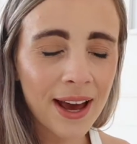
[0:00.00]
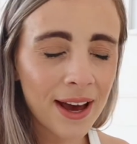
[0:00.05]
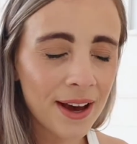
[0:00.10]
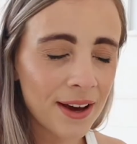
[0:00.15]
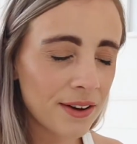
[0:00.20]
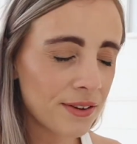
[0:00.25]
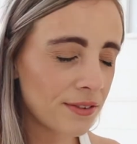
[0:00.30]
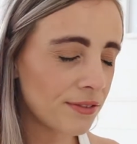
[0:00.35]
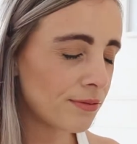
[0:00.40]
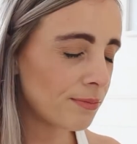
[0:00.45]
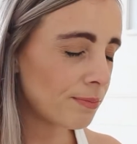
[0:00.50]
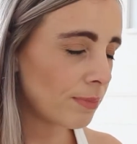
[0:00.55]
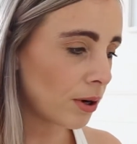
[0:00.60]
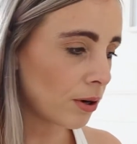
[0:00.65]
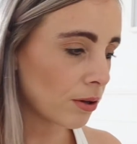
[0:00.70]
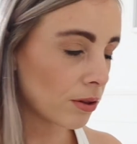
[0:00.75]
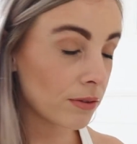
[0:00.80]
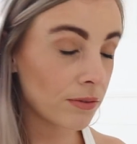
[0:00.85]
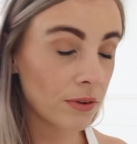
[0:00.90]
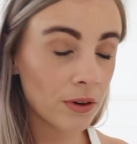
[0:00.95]
have
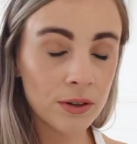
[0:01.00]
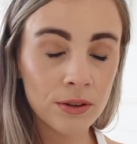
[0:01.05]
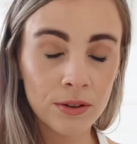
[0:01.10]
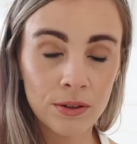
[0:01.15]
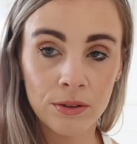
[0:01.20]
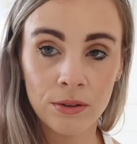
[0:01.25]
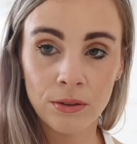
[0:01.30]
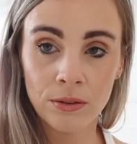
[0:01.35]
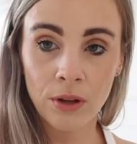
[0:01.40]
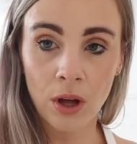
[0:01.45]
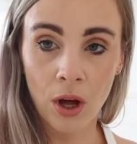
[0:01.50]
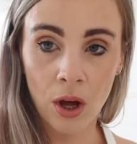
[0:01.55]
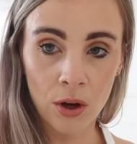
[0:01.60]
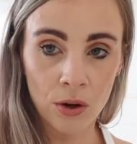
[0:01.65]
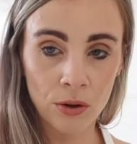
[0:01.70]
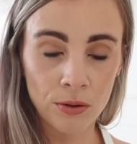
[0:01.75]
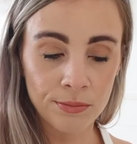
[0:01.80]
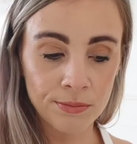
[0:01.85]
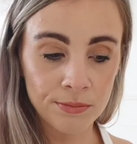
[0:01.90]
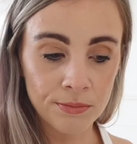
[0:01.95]
both of our Google
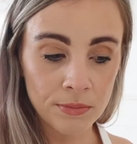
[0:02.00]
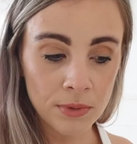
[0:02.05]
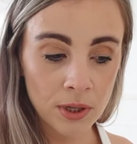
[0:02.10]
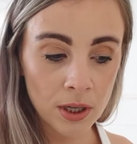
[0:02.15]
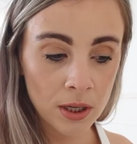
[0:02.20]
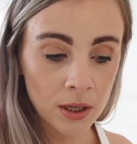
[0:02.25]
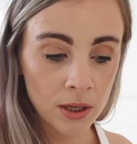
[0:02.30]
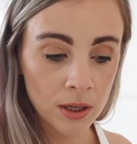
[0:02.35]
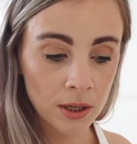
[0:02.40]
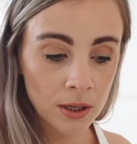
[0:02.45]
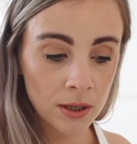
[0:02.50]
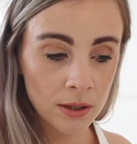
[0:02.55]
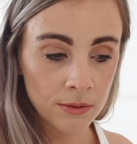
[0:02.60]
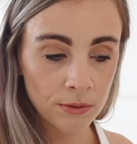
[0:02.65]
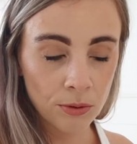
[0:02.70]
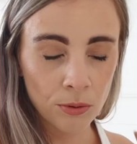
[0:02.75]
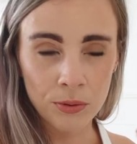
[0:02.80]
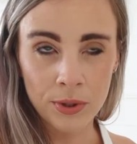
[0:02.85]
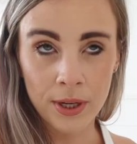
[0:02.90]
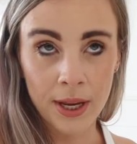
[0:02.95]
Home
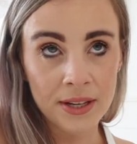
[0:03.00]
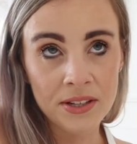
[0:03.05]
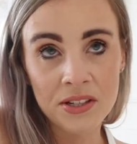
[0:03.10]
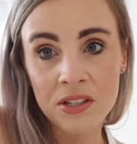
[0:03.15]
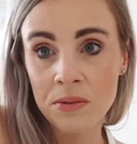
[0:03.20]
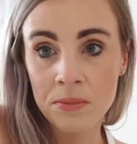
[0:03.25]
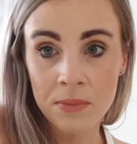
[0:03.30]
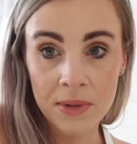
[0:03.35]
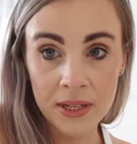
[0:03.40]
or Nest